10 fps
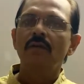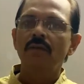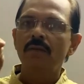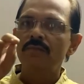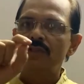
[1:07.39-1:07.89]

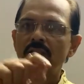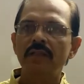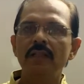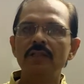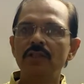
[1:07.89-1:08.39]
from
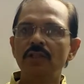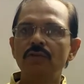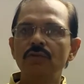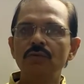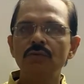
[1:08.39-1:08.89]
generation
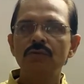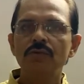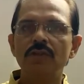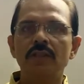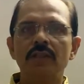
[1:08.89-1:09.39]
to
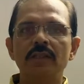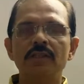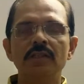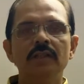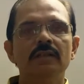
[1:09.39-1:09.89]

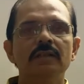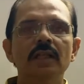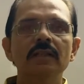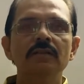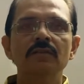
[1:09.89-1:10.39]
generation,
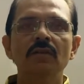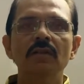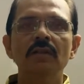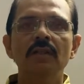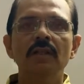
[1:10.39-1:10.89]
that is
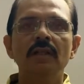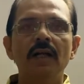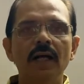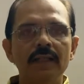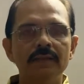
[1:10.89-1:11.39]
called
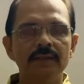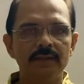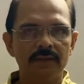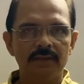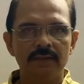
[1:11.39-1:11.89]

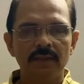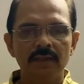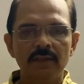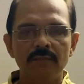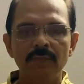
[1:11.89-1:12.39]
heredity.
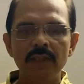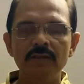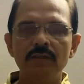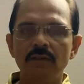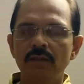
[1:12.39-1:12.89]
Means